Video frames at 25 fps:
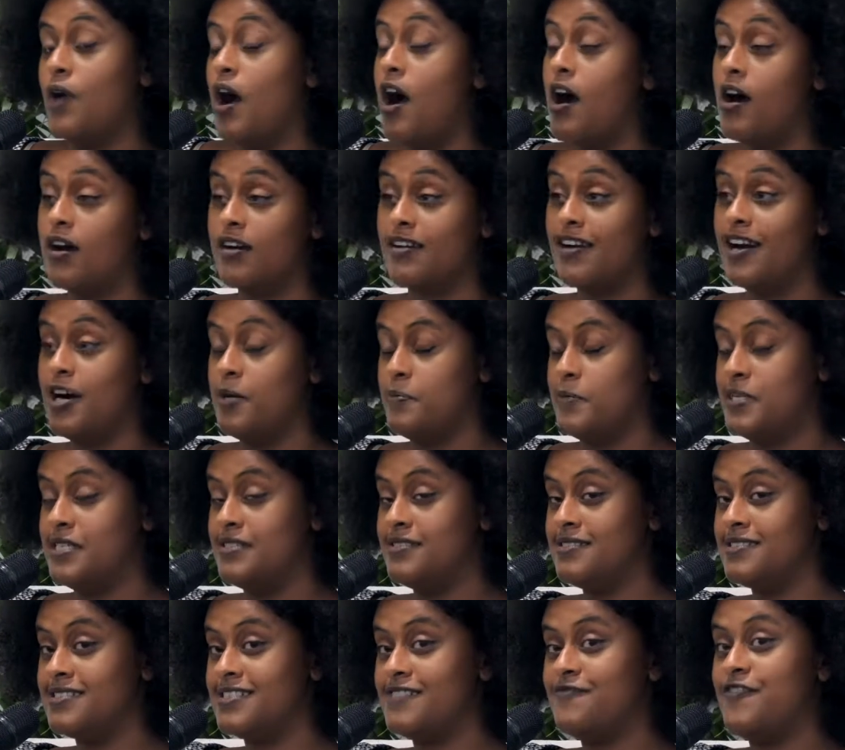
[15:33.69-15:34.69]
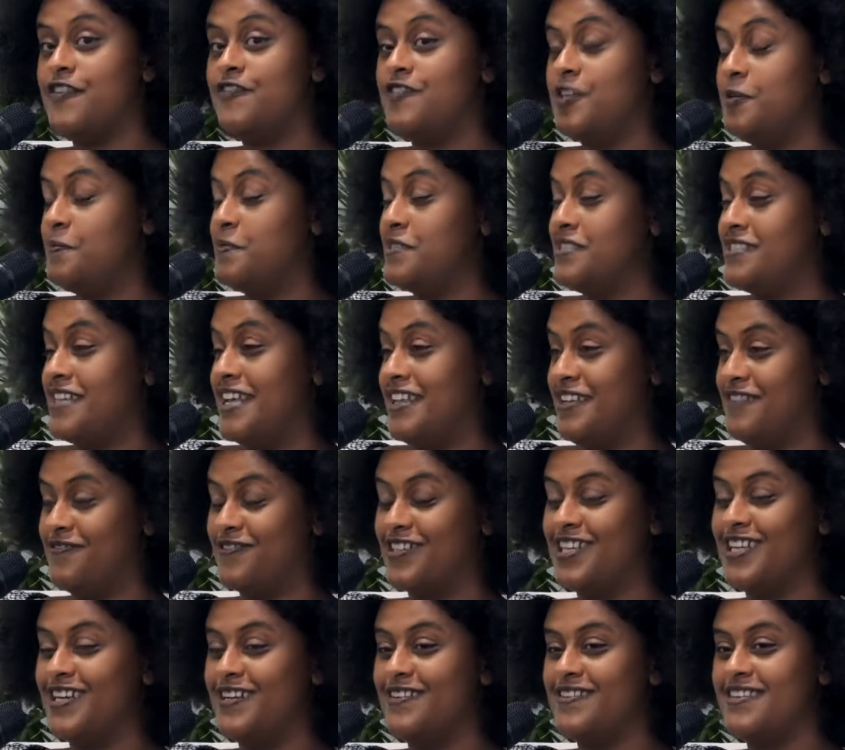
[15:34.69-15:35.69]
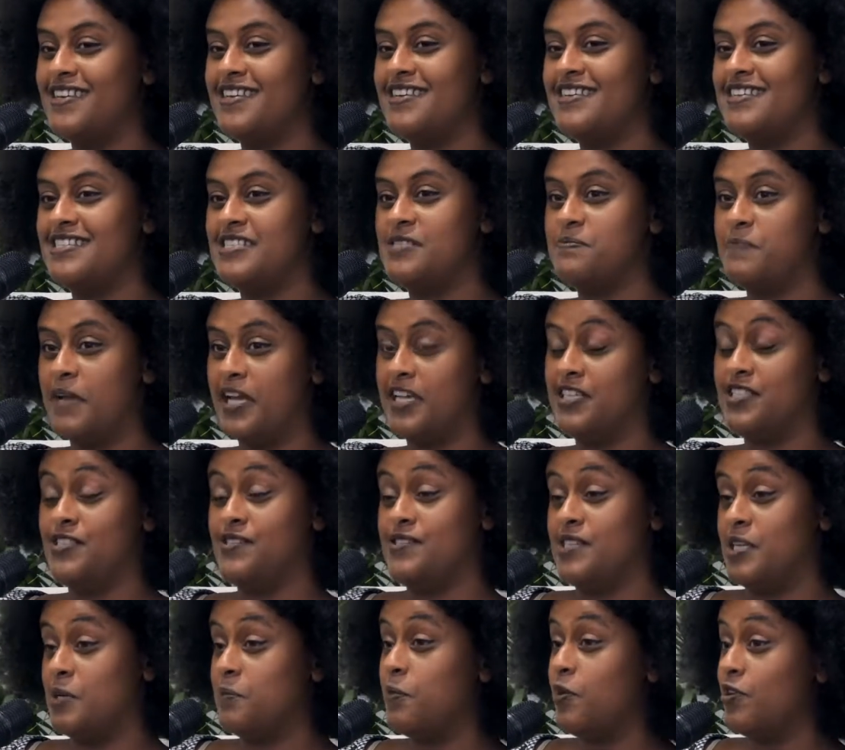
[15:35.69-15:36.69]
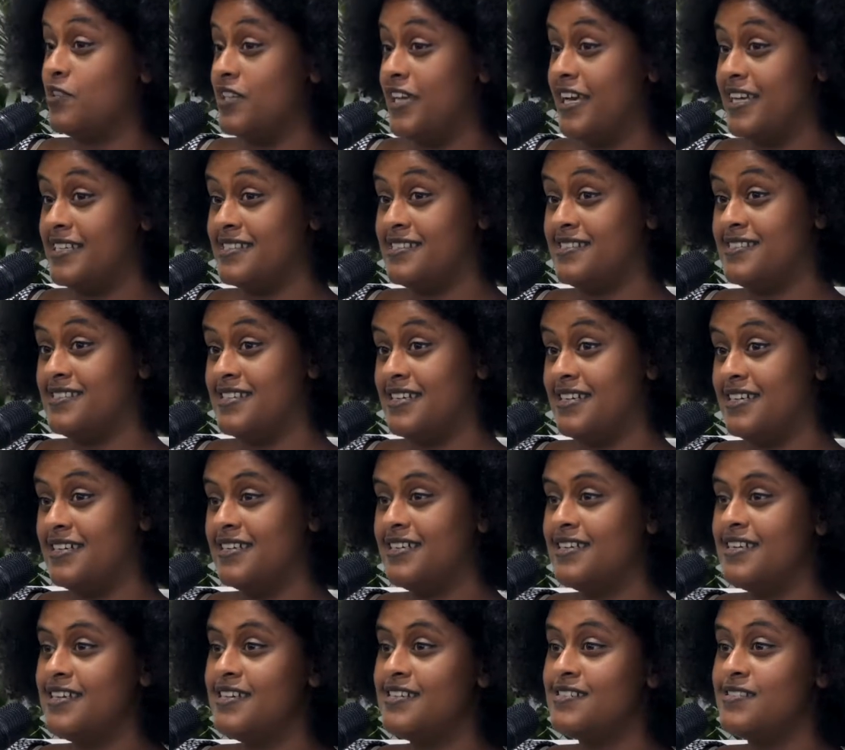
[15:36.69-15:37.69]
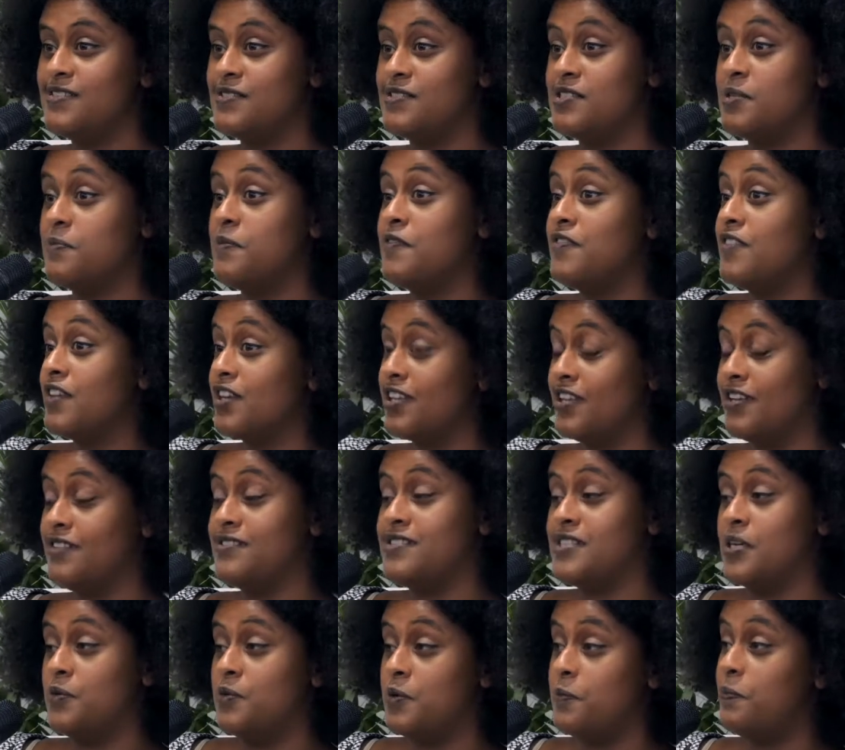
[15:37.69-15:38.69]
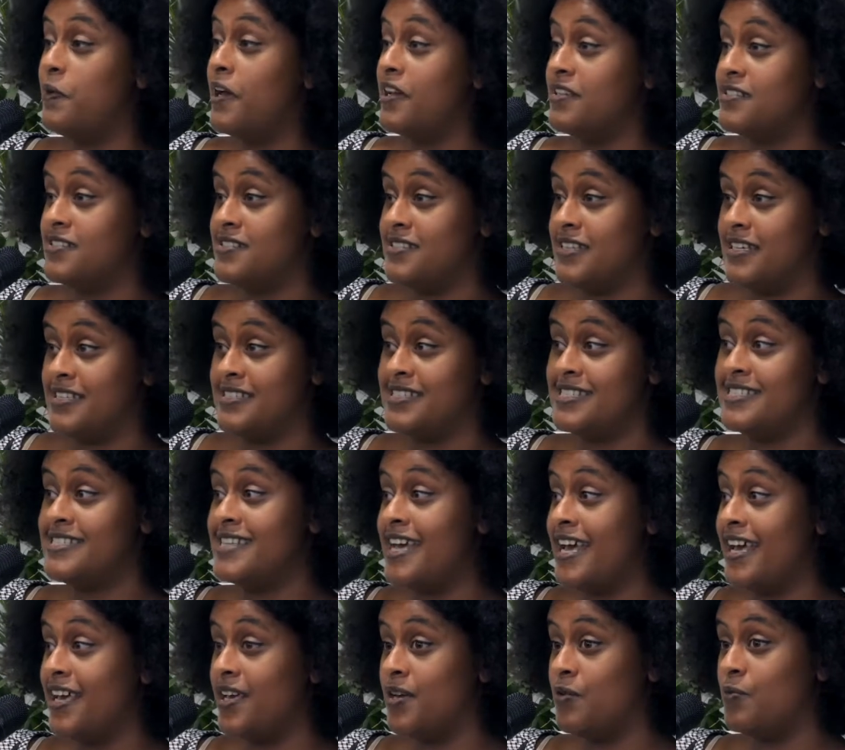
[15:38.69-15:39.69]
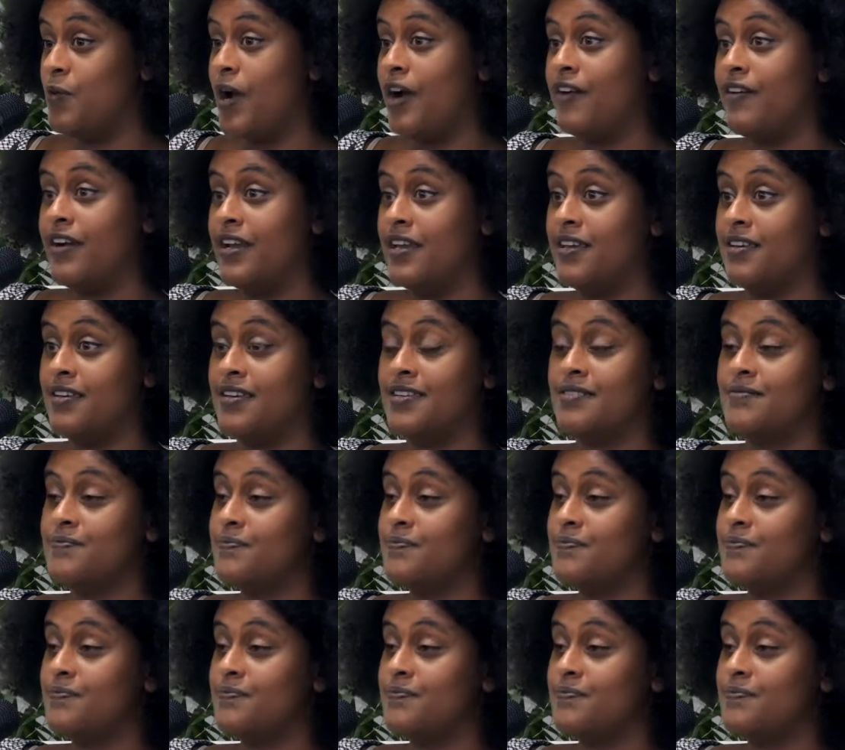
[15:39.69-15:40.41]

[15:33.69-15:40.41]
Our garments, 50% of clothing is made using polyester. So some of the clothes that we're purchasing today, wearing,